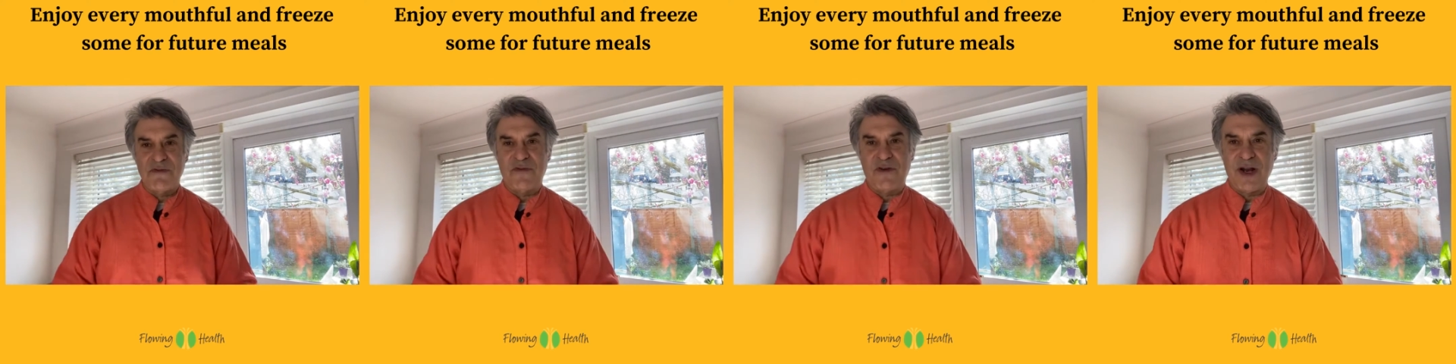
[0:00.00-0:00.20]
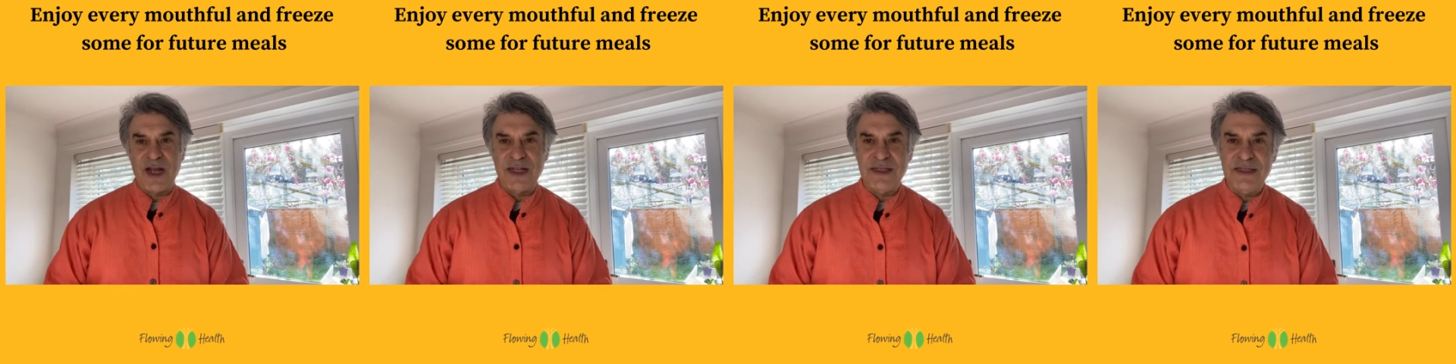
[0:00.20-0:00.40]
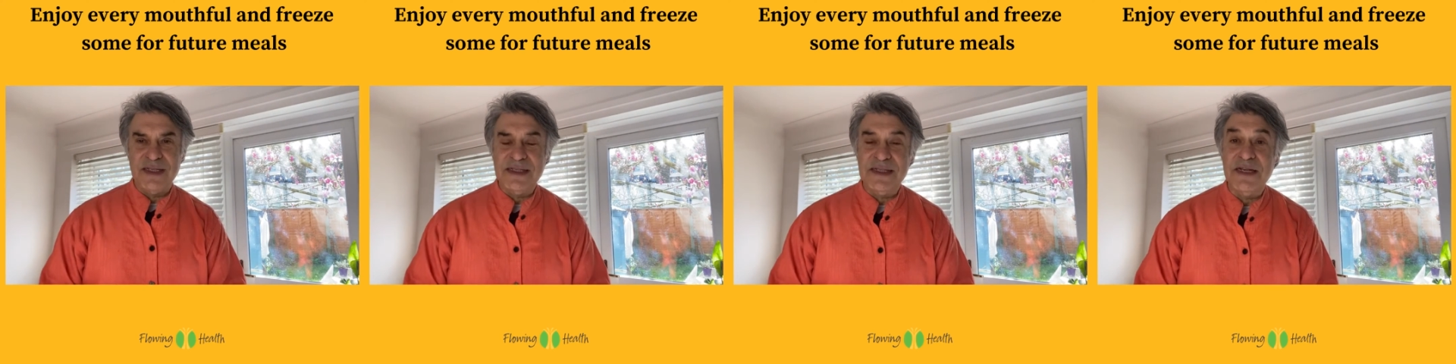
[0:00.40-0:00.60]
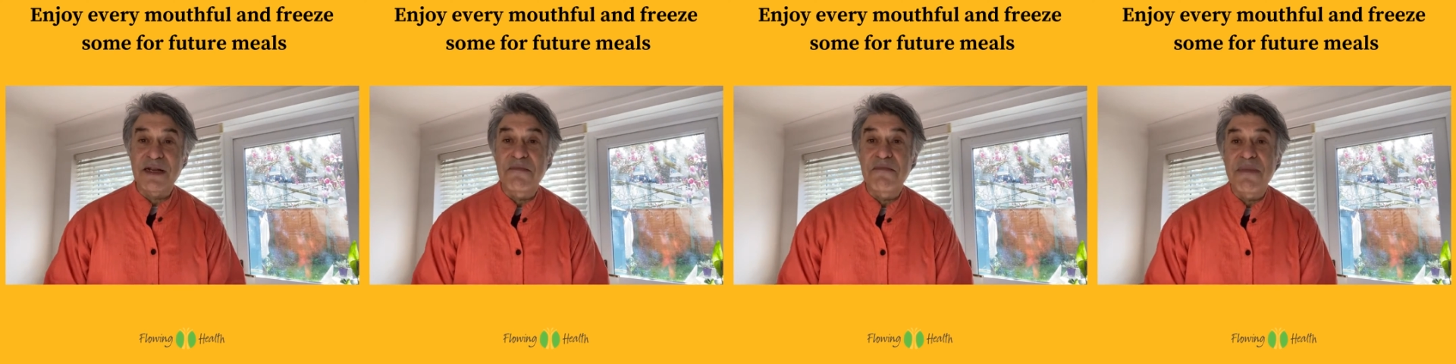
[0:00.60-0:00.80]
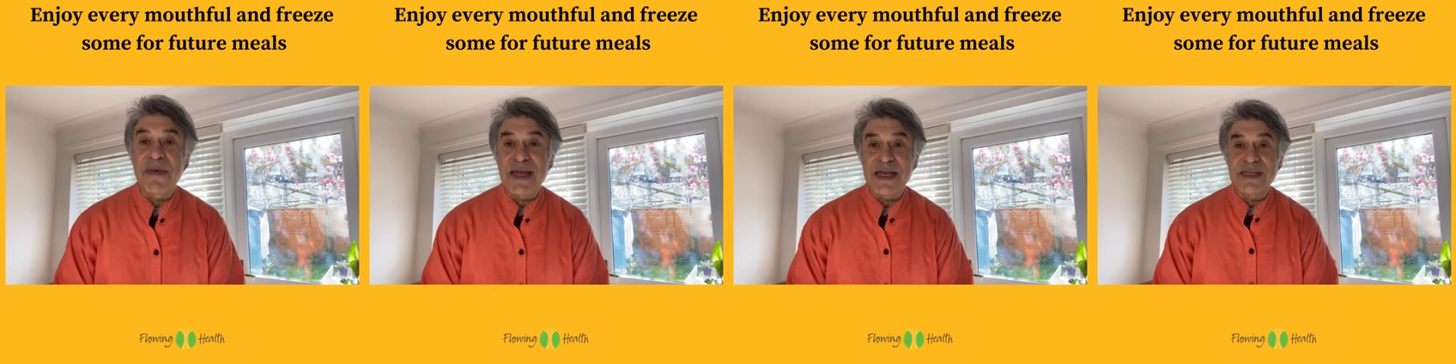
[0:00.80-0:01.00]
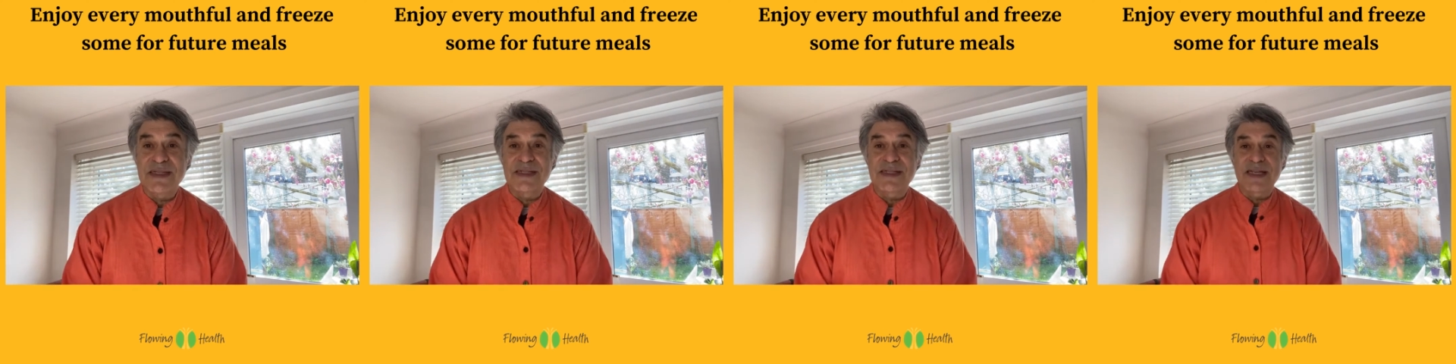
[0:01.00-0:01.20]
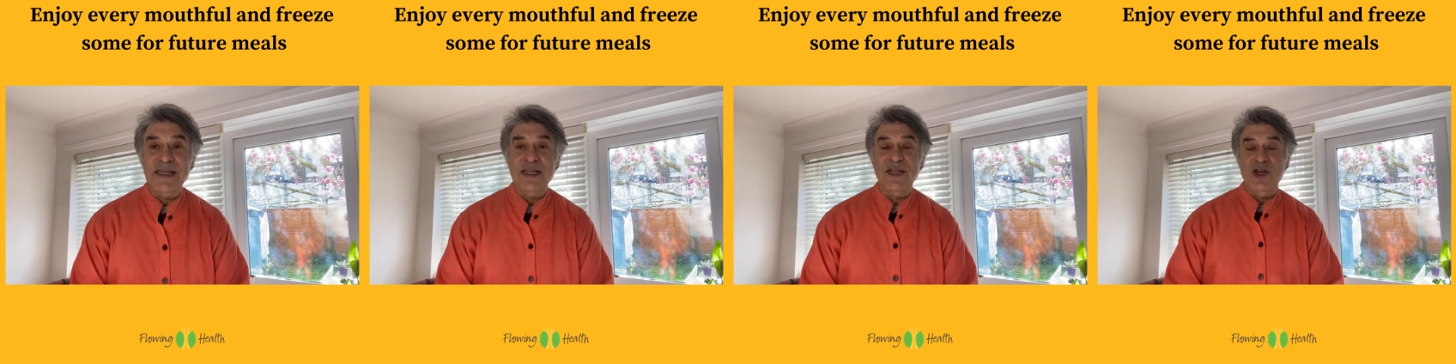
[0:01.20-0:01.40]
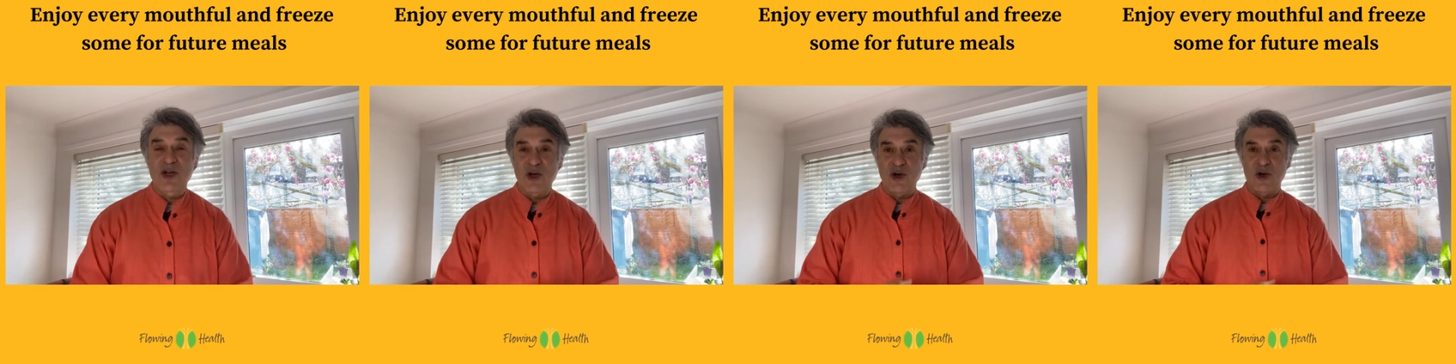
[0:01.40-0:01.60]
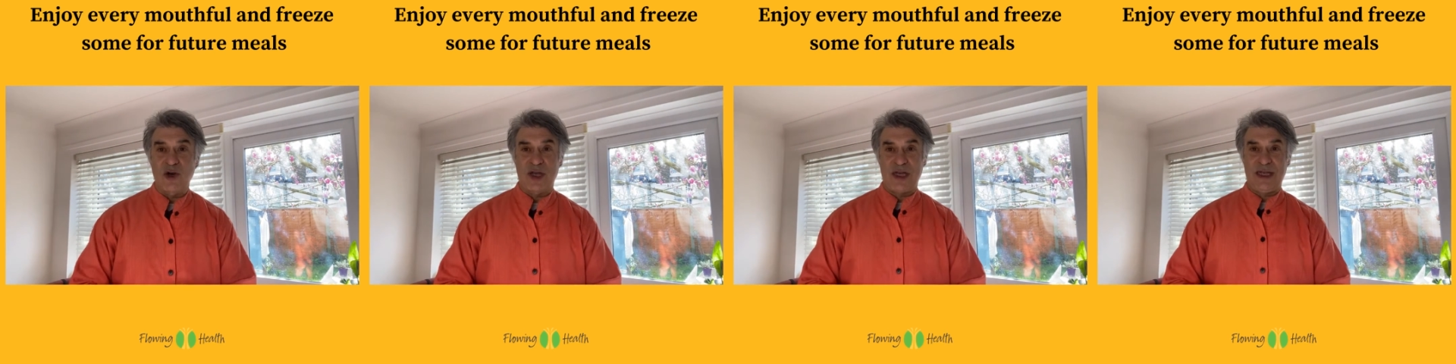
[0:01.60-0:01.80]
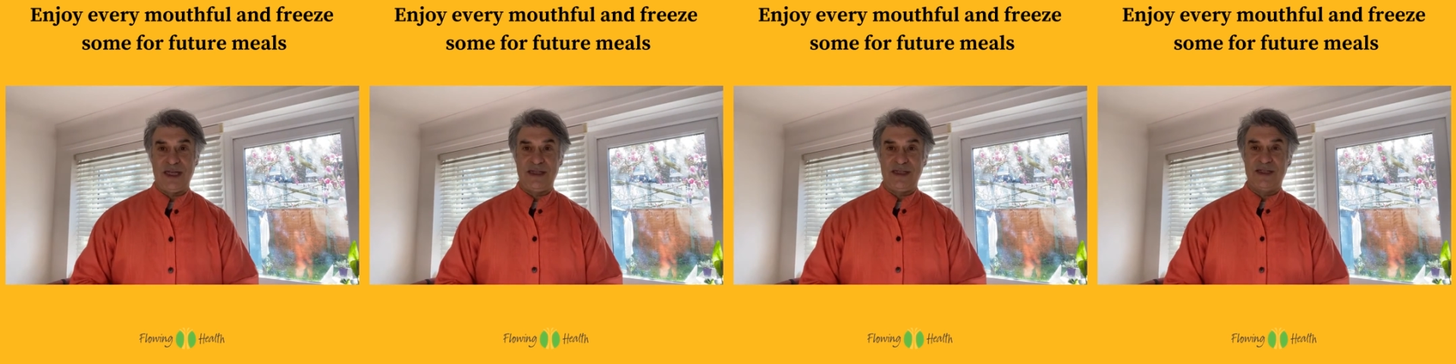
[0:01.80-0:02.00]
friends is an amazing
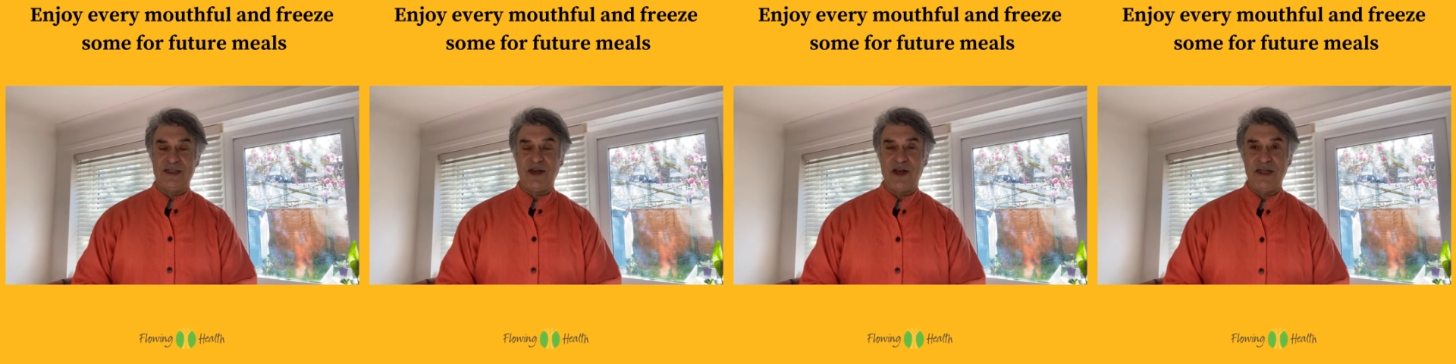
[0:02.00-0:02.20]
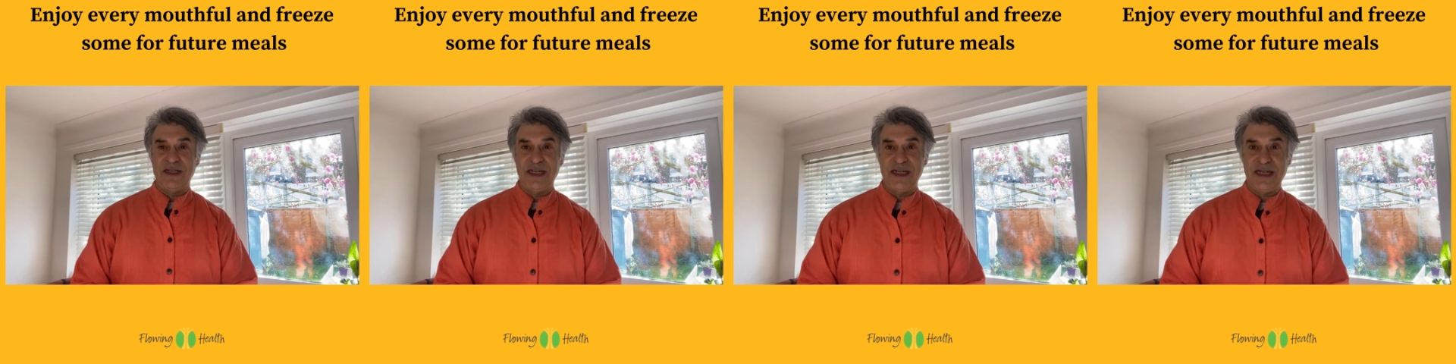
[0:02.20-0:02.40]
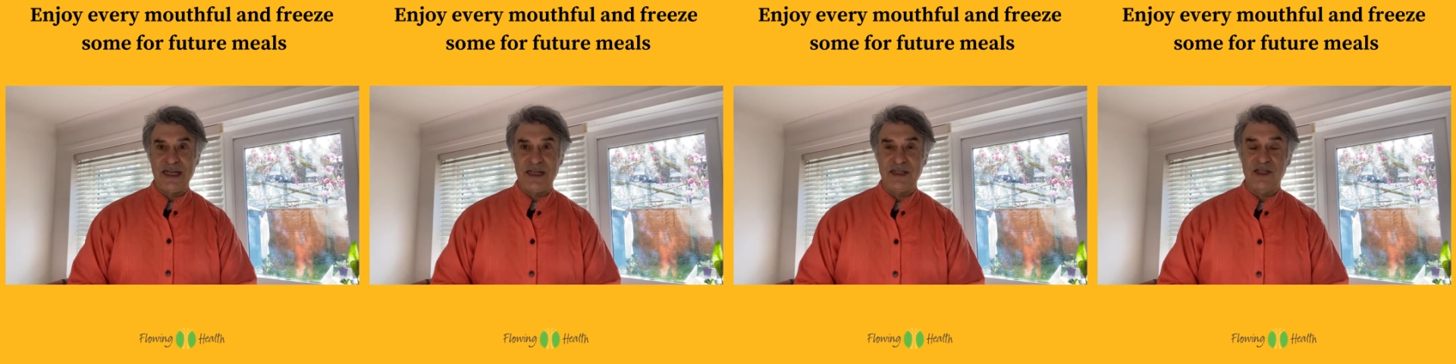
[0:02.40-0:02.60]
cook in Sardinia.